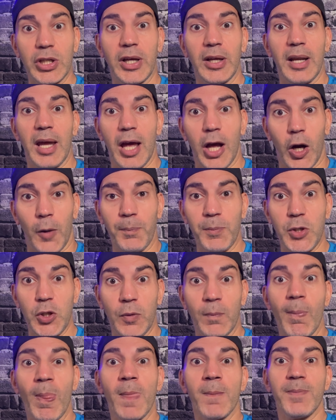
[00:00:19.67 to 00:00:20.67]
going to help
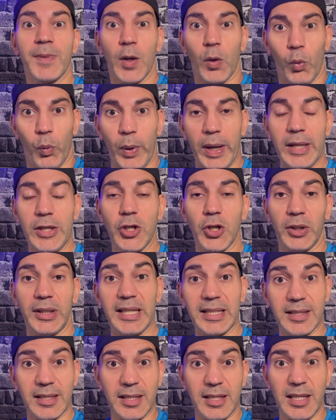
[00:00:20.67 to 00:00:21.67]
you win your
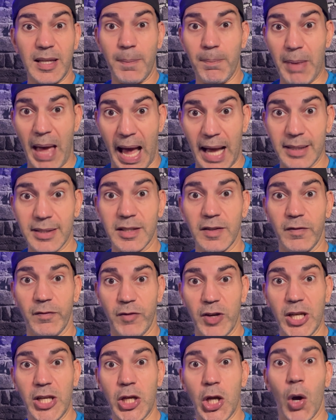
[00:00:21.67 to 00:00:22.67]
leagues. This is a massive
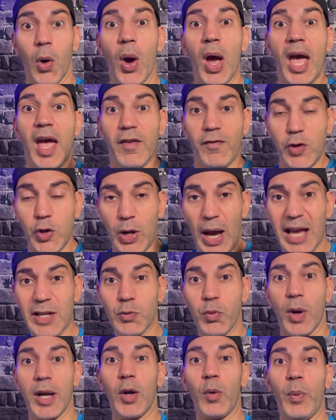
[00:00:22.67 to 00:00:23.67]
video. If you guys
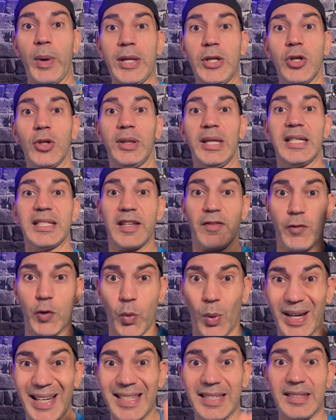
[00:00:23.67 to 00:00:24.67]
want to win your leagues, if you
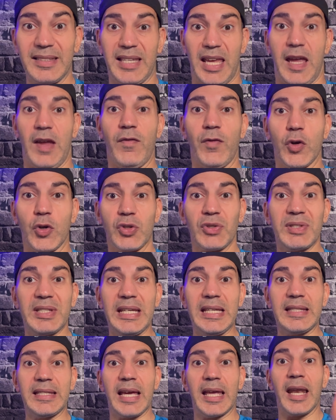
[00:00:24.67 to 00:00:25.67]
want to save your
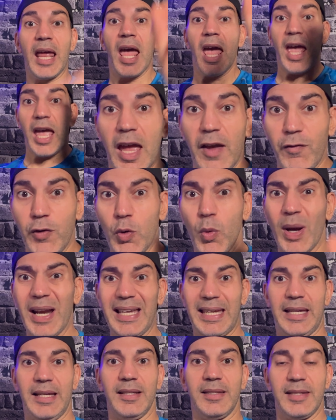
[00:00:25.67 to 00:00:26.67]
season, if you want
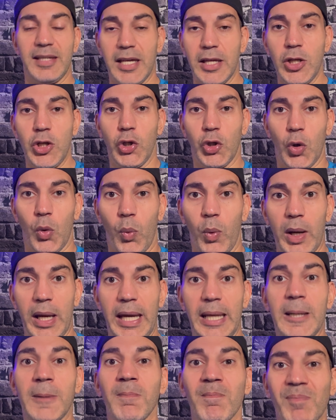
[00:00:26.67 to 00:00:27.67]
to continue to
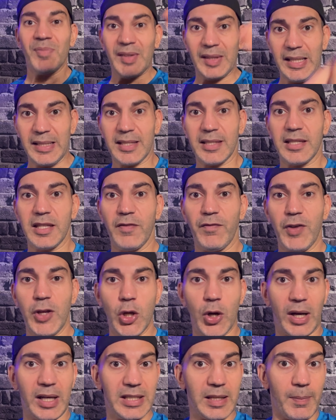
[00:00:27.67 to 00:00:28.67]
win, this is the
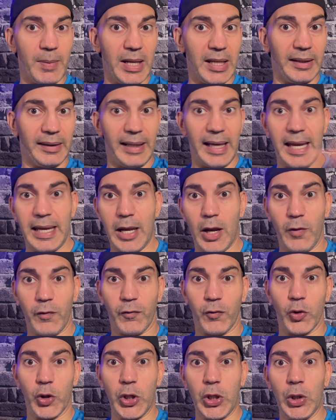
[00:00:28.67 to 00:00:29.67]
video because I'm going to lay it out
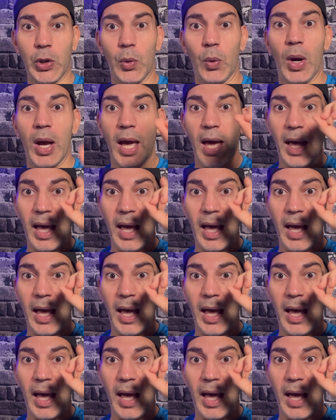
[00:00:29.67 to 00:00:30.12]
for you.